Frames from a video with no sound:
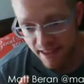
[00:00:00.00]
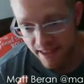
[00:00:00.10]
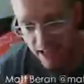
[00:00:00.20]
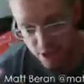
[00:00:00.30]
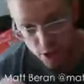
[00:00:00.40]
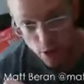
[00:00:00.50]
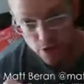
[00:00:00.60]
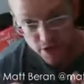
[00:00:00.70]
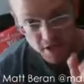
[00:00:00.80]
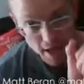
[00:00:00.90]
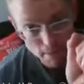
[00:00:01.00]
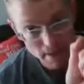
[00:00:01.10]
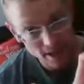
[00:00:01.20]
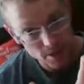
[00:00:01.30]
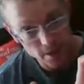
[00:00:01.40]
it showed just
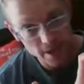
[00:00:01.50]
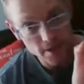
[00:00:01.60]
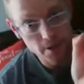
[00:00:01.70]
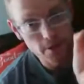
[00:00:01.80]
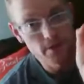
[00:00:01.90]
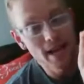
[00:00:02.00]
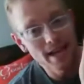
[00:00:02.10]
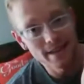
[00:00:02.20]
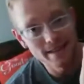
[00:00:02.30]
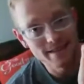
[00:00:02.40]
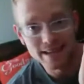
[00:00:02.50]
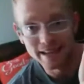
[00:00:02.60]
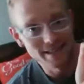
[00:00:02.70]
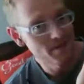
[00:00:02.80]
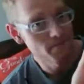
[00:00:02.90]
that picture that shows, hey, this
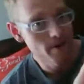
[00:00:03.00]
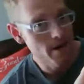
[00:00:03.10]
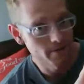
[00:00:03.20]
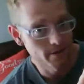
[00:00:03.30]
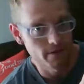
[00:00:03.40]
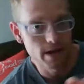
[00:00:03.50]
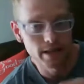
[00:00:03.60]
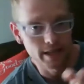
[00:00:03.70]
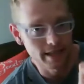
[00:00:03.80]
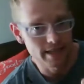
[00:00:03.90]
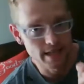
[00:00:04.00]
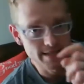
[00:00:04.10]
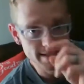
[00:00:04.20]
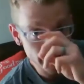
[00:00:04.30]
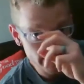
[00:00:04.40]
thing isn't rendering right, like it
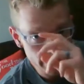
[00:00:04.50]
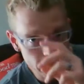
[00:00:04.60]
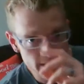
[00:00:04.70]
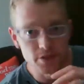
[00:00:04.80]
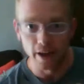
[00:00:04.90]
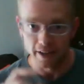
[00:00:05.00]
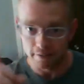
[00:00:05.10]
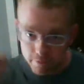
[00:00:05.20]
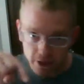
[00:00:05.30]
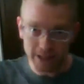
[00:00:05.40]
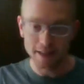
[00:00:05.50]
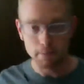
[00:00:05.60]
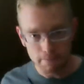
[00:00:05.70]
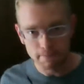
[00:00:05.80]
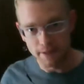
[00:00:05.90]
doesn't exist. So I look at
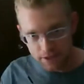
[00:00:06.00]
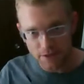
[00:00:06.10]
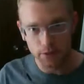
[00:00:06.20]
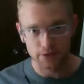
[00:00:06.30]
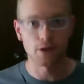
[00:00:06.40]
the source